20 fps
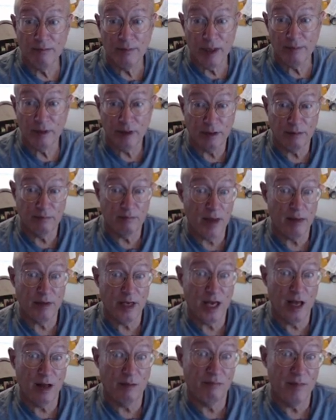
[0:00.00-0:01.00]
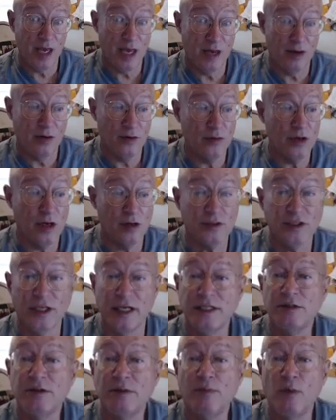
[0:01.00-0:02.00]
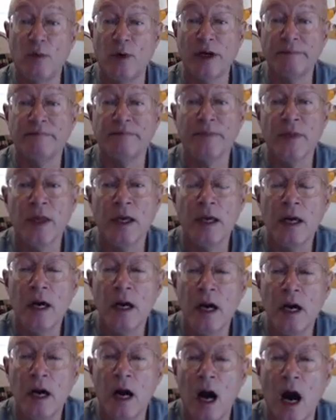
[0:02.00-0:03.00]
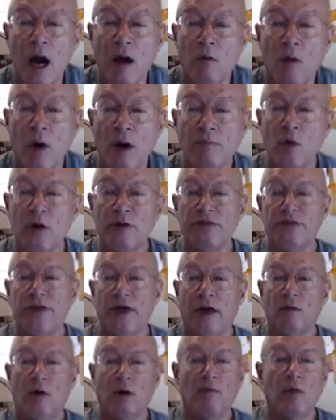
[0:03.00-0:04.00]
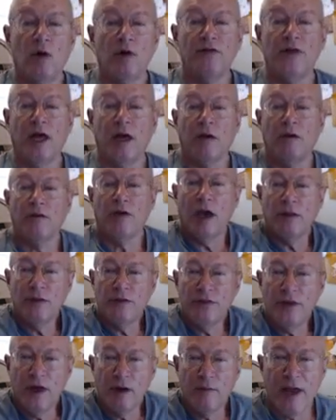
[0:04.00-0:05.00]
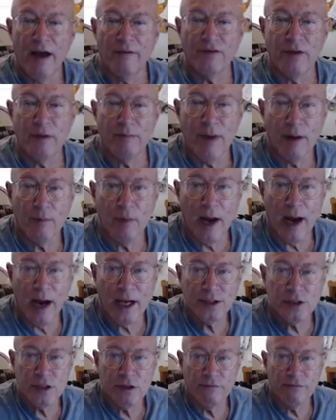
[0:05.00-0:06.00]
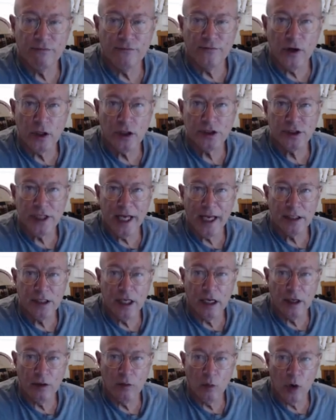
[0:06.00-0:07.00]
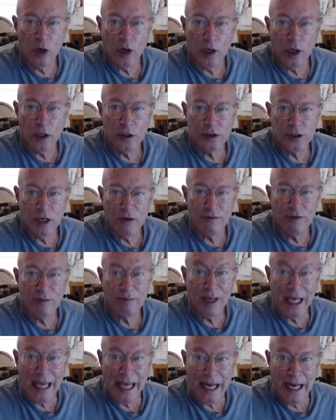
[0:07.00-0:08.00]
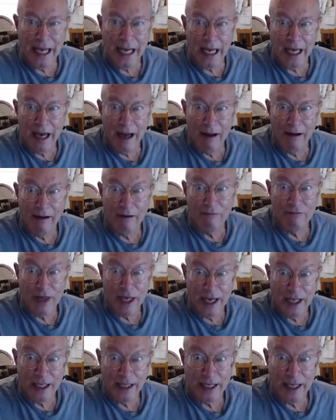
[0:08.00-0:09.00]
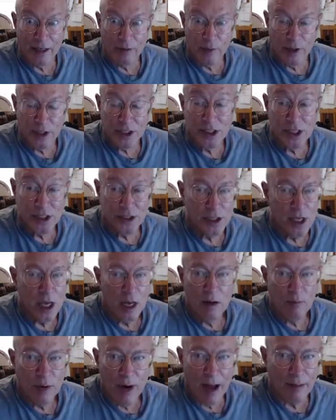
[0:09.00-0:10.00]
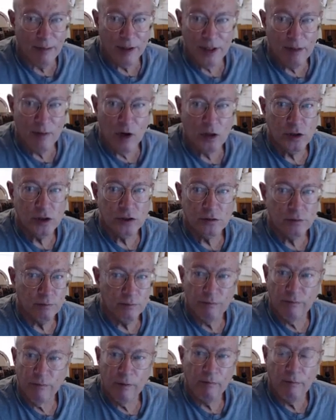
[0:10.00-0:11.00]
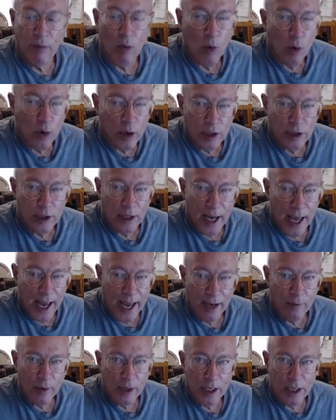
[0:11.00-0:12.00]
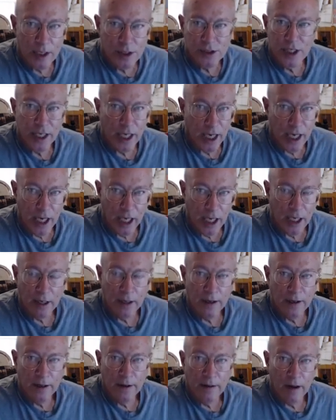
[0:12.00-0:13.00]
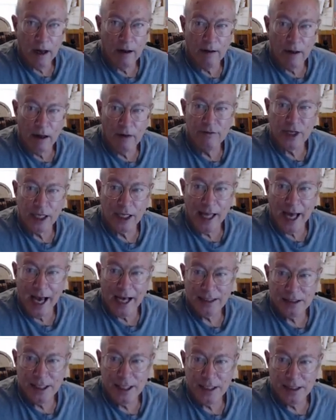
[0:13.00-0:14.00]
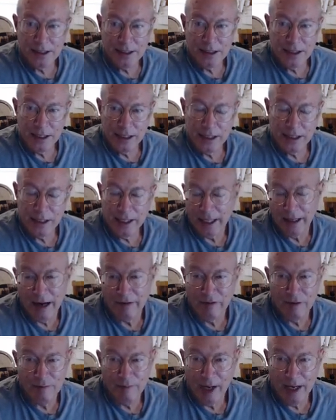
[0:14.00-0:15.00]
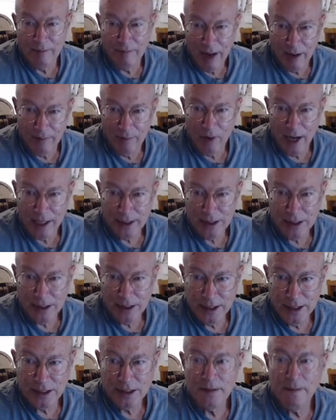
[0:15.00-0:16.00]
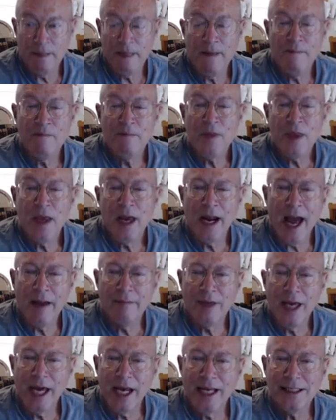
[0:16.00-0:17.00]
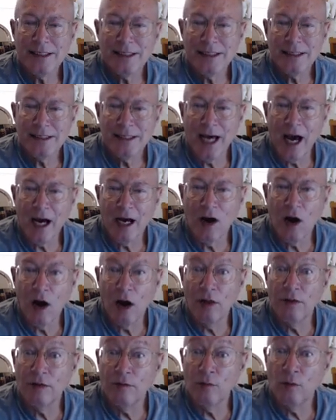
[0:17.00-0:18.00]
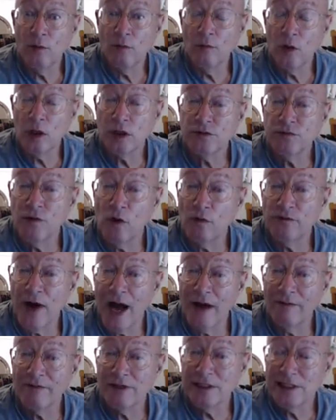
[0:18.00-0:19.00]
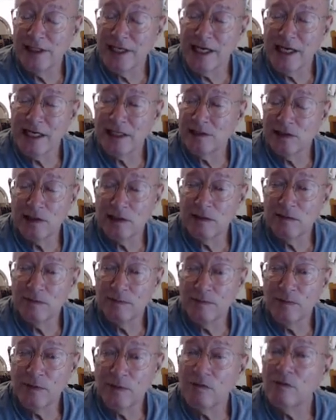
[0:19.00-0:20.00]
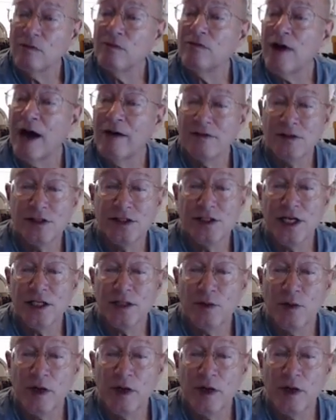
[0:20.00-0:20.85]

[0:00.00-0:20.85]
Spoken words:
people. It maybe helped me. Who knows? That's the point. All right, one more thing. The other thing we have to memorize is the first 18 words of the beginning of the Iliad, which is probably the most important language in any of the classics, and everybody memorizes this. And I'm getting stuck on the words 4, 5, and 6, or 5 and 6,